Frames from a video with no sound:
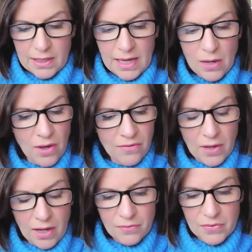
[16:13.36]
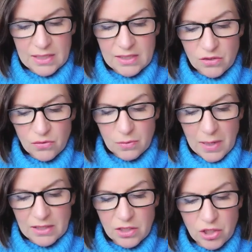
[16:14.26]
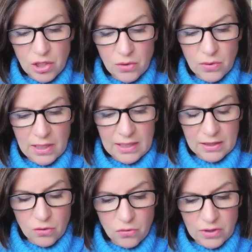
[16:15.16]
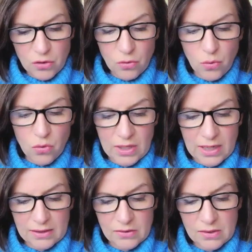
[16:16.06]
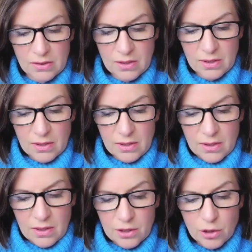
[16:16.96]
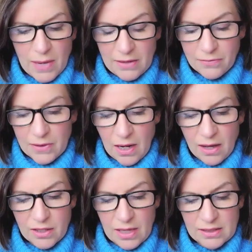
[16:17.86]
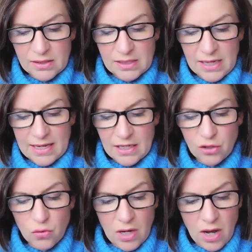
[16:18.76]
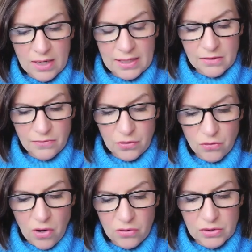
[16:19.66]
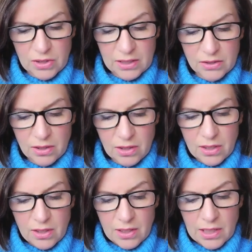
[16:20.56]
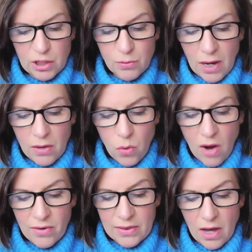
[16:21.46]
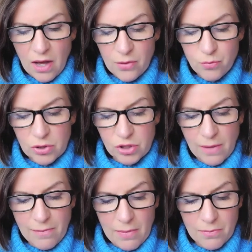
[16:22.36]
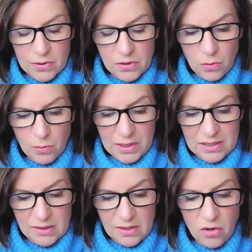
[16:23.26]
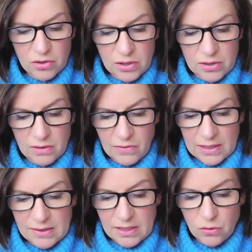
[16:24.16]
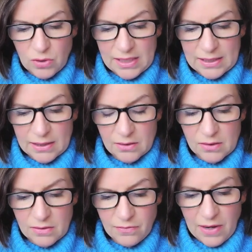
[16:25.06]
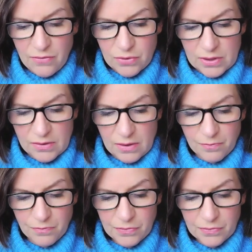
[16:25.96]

However, they're disrespecting you and ignoring your warnings. You may feel like they're taking your kindness for granted, and you might worry that other project members will be disheartened if they see your lenience as favouritism.